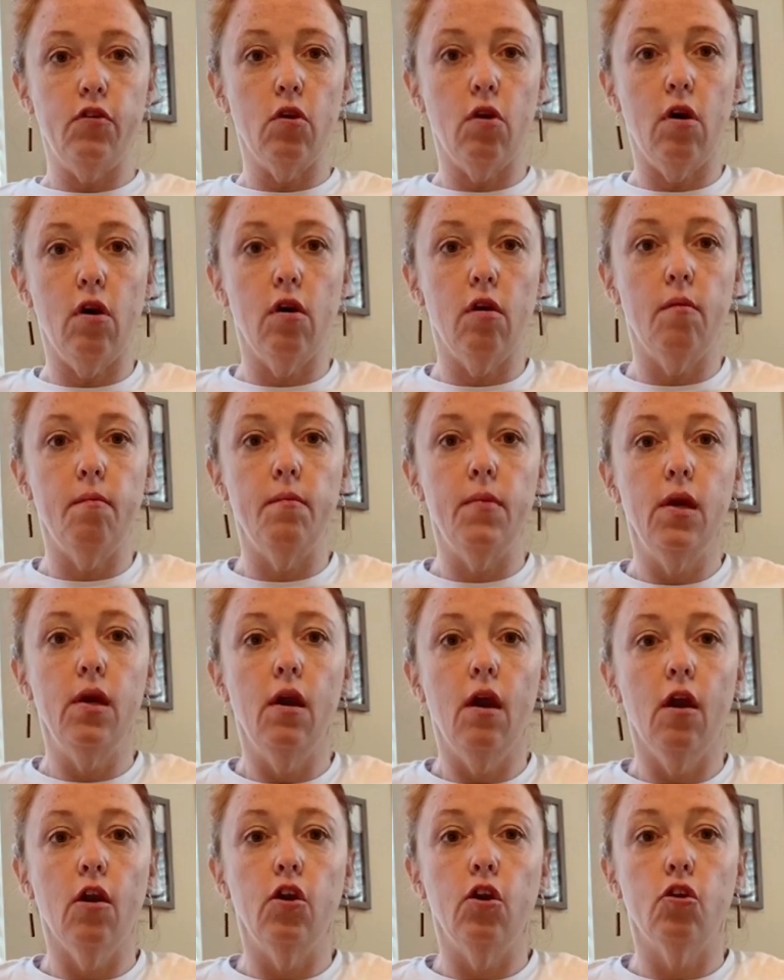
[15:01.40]
your arm
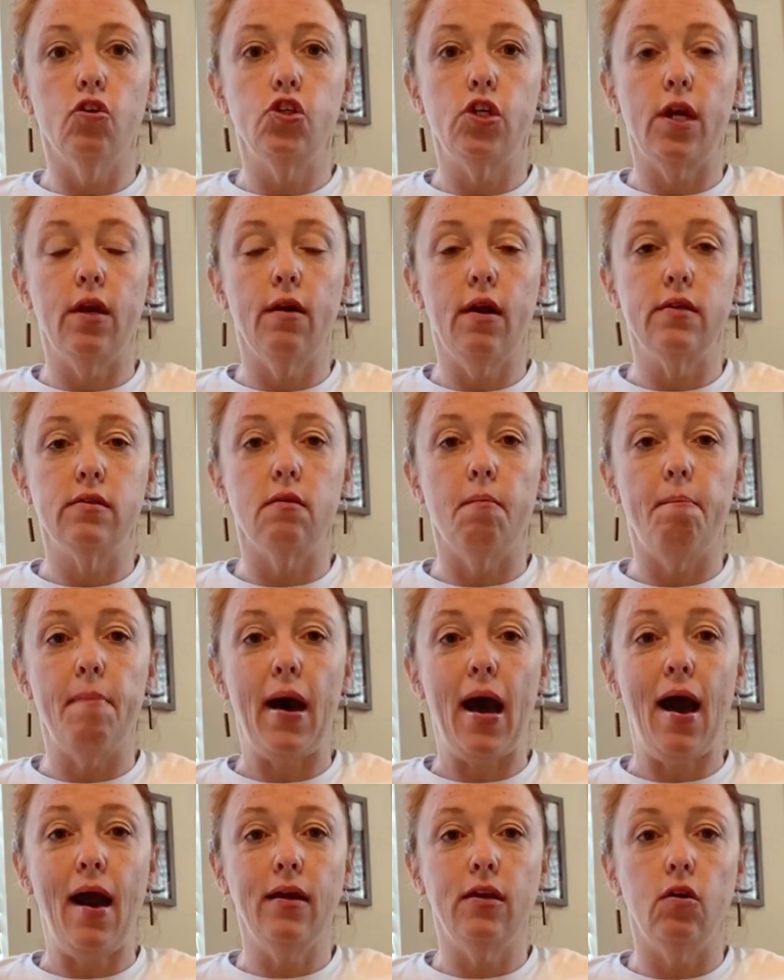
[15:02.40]
or your chair has a
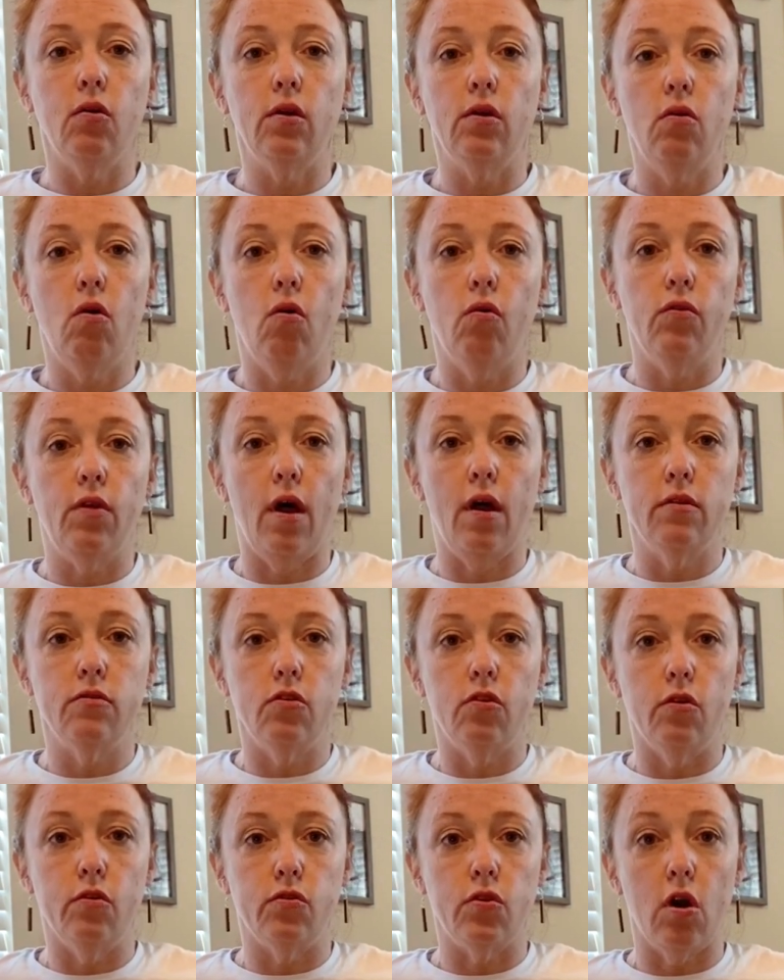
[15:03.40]
back, you can hold on
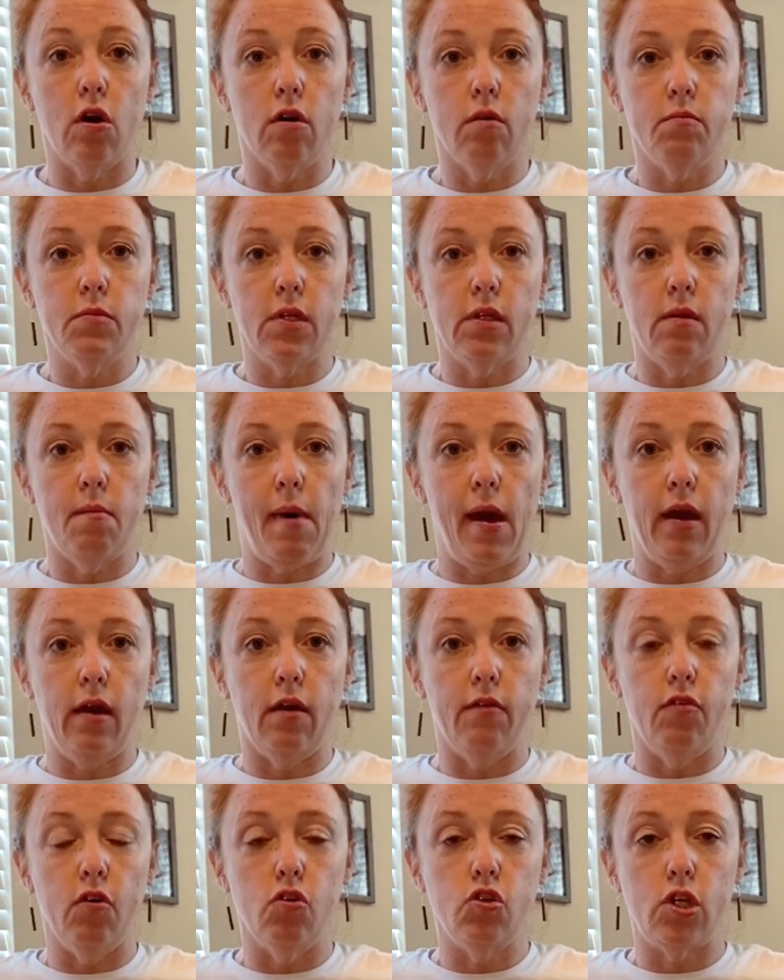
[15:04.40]
to those arms on the back
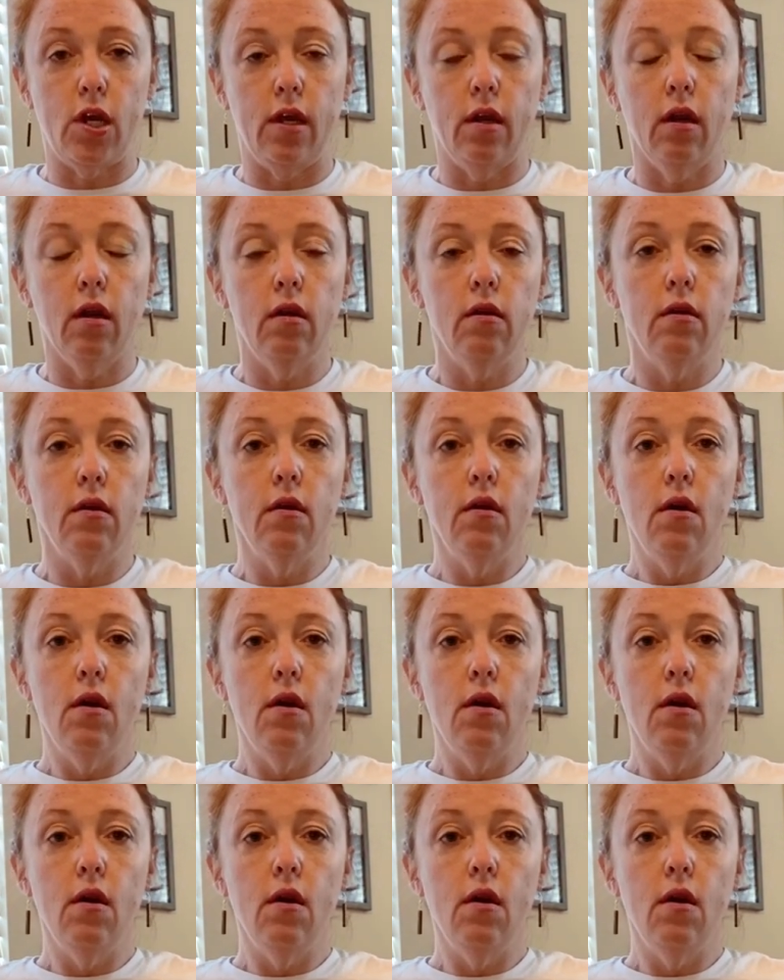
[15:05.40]
of your chair.